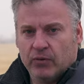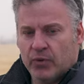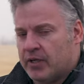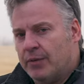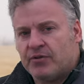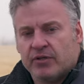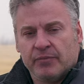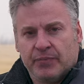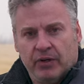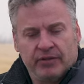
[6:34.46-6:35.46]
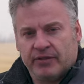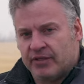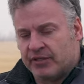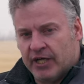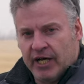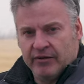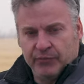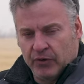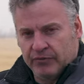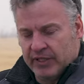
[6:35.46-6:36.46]
When it comes to the build and design of
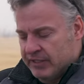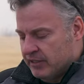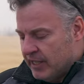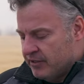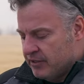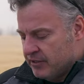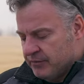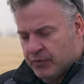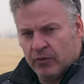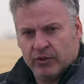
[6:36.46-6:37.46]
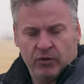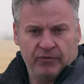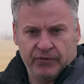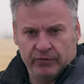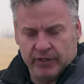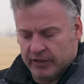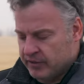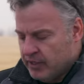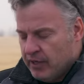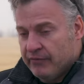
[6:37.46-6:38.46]
both these lenses, it's important to know a few
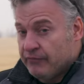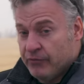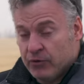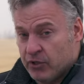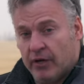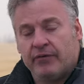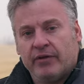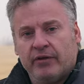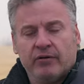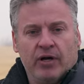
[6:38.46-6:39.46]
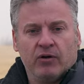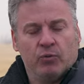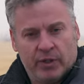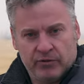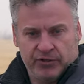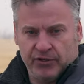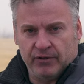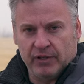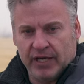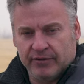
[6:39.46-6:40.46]
things. First off, they're not a
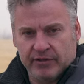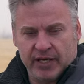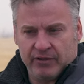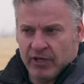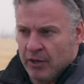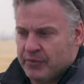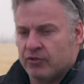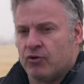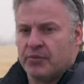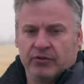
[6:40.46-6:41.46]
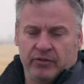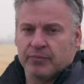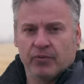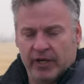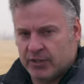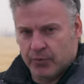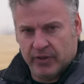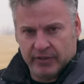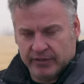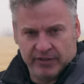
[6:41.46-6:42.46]
weather-sealed lens, and that helps attribute to the price
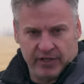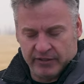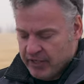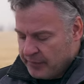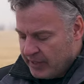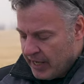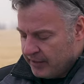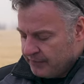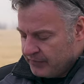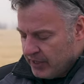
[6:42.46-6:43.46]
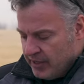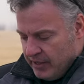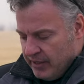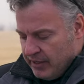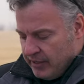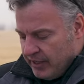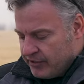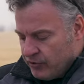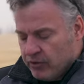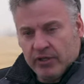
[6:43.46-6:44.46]
point that these lenses come in at.
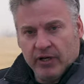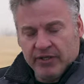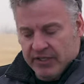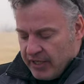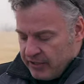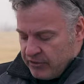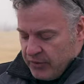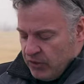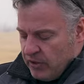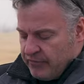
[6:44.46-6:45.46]
Externally on these lenses, we do